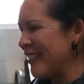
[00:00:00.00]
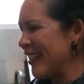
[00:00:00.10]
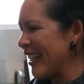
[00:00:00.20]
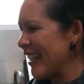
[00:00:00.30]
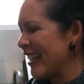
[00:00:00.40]
I'm
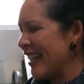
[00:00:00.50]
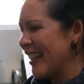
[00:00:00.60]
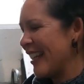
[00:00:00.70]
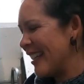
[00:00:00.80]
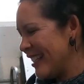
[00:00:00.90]
like,
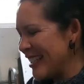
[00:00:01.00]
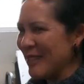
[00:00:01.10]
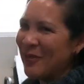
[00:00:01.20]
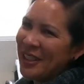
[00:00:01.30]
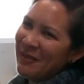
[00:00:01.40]
they couldn't
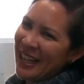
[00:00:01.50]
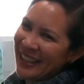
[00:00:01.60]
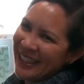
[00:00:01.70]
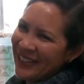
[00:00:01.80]
just put a black